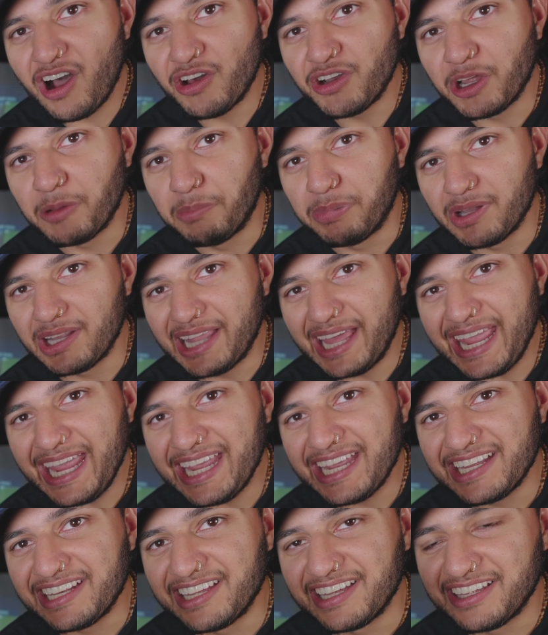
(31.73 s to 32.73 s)
on a
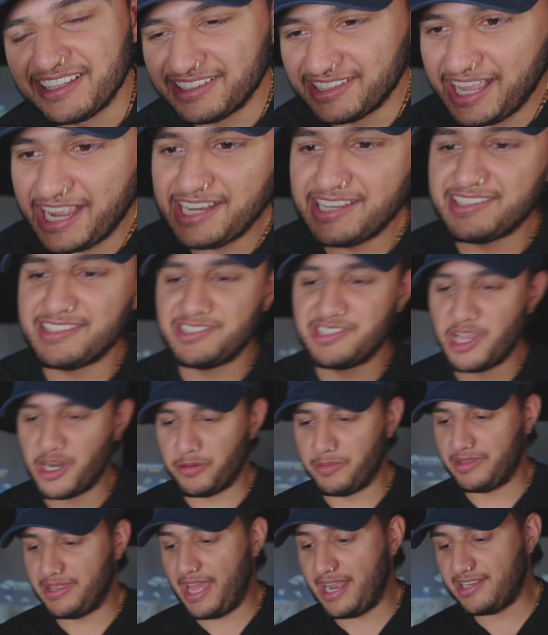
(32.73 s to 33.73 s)
blade. Ladies and
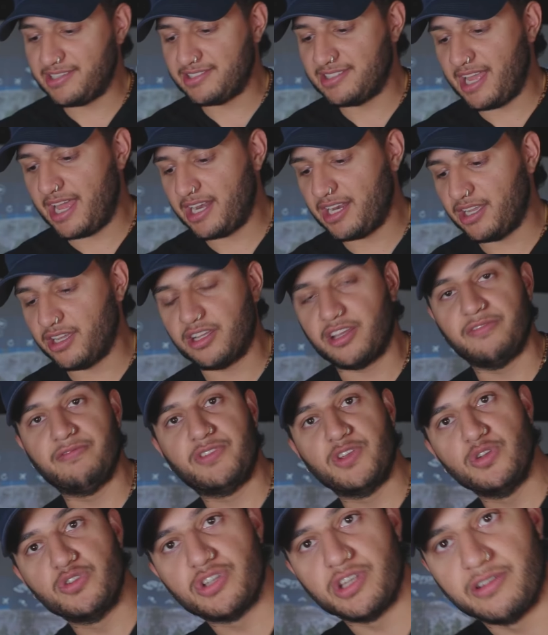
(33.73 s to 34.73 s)
gentlemen, that is not a
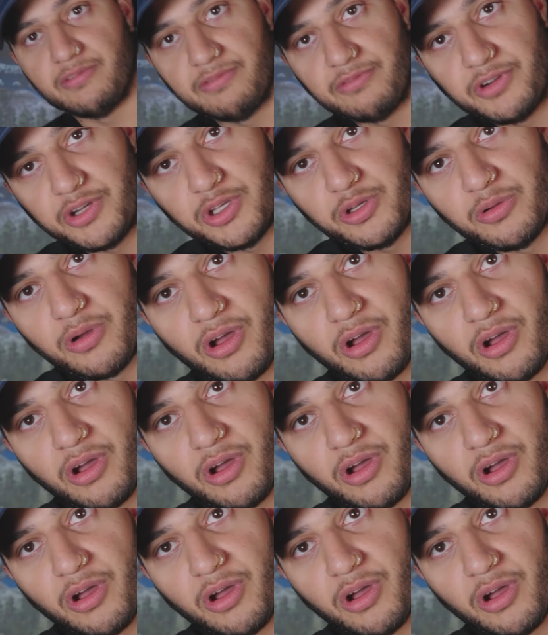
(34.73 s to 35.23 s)
confusion for you